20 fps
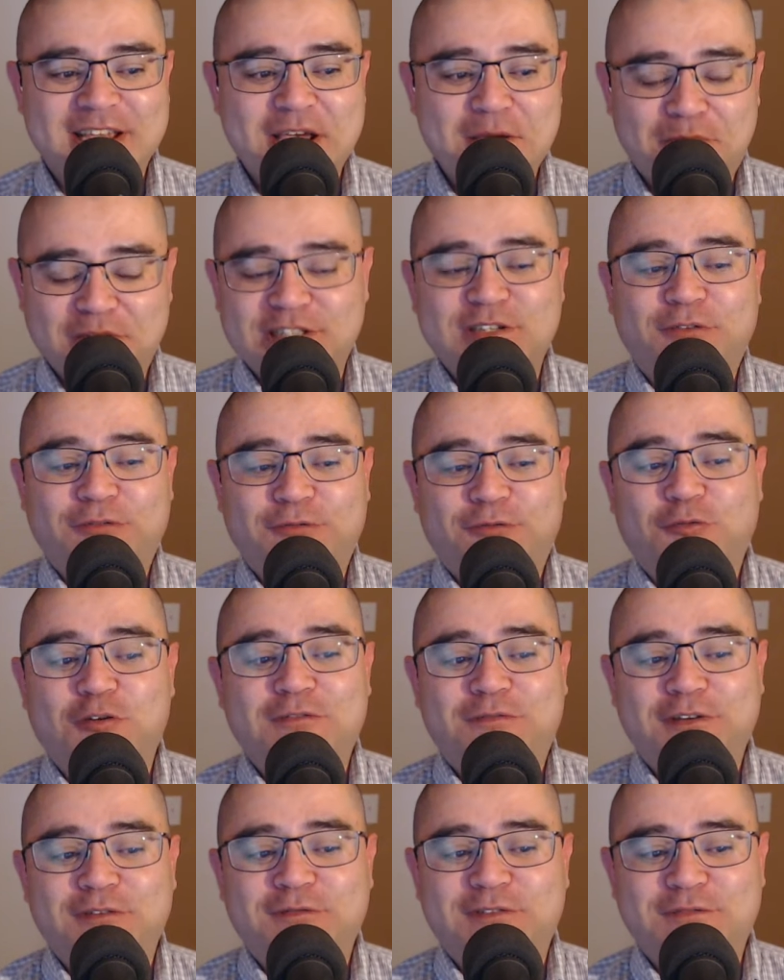But but it's a free
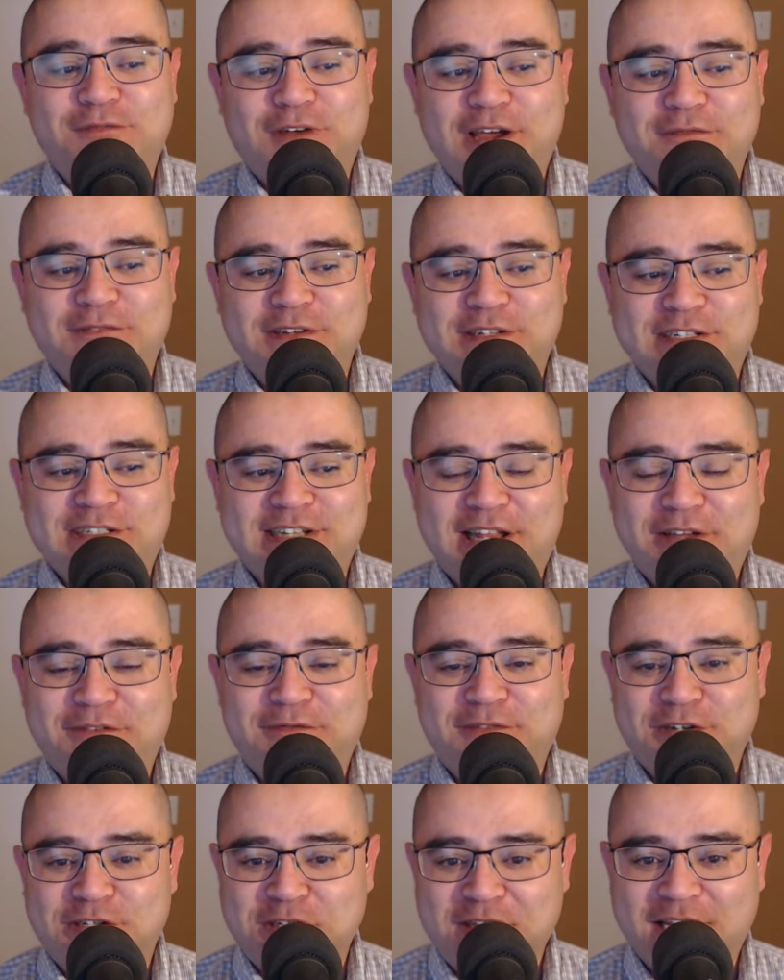55 inch
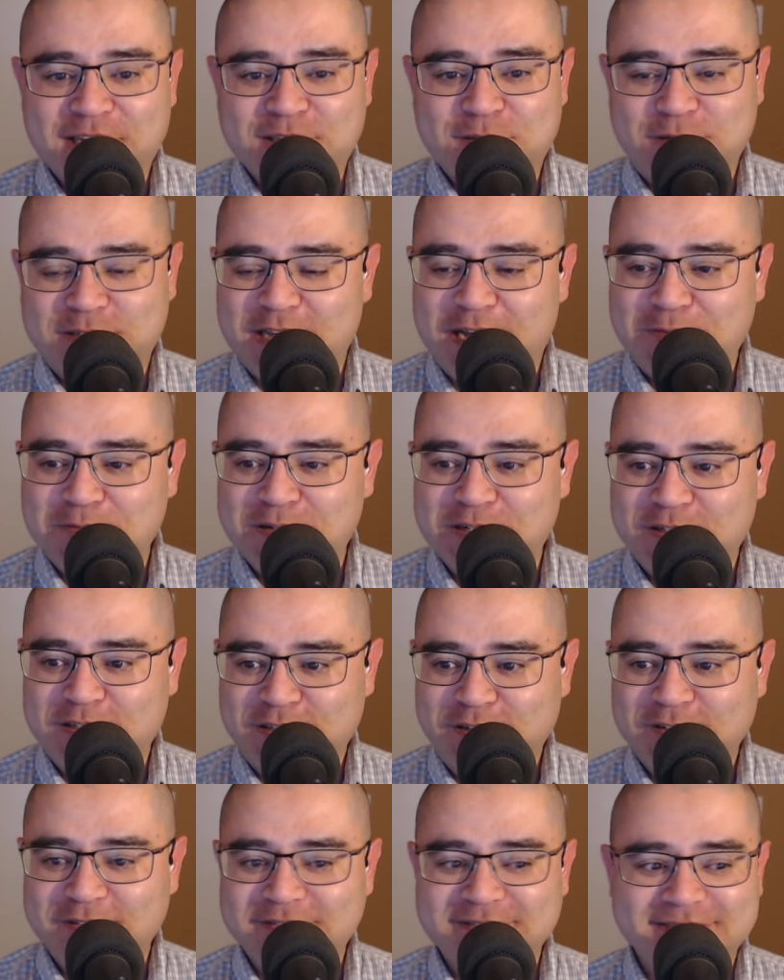television. That's what Tom should
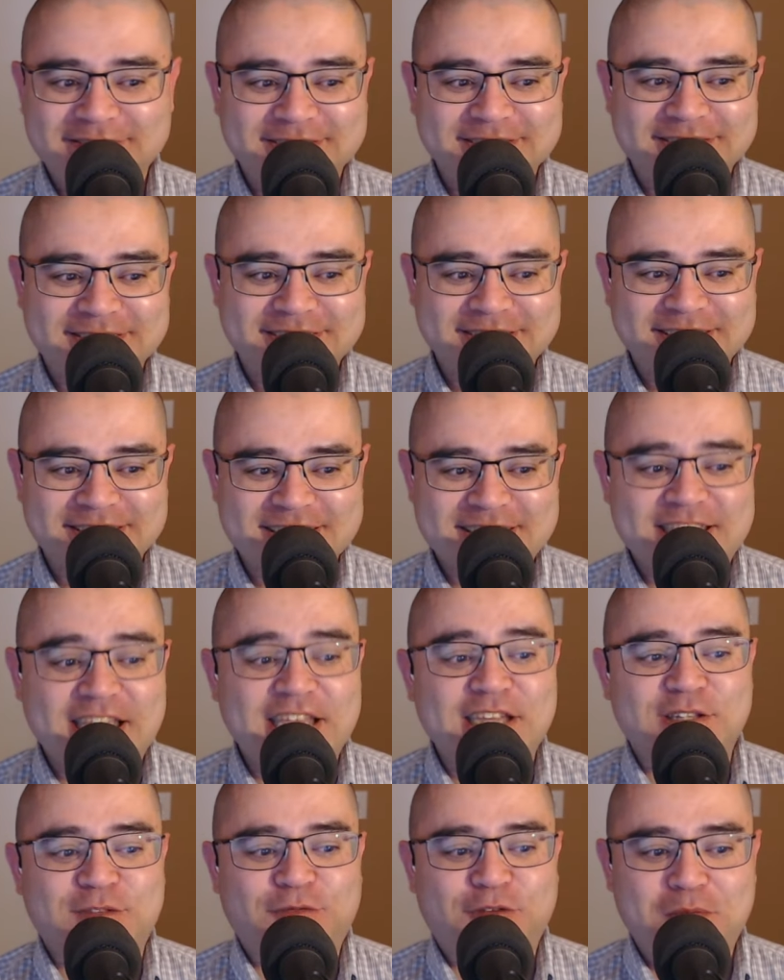do. Say yeah,
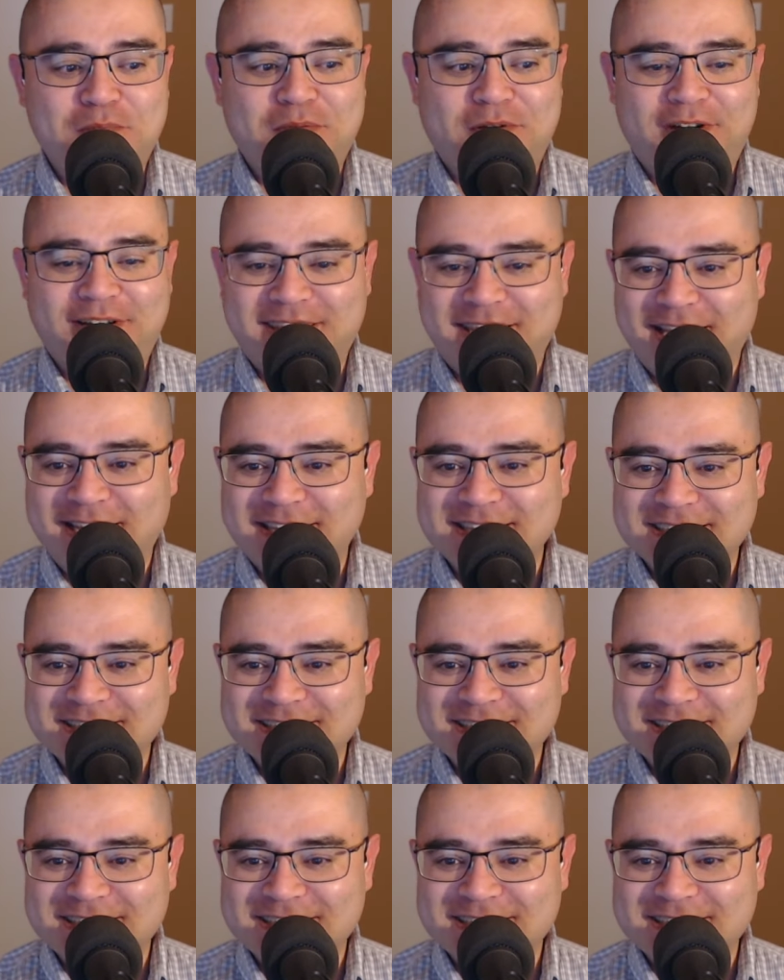it's for the podcast.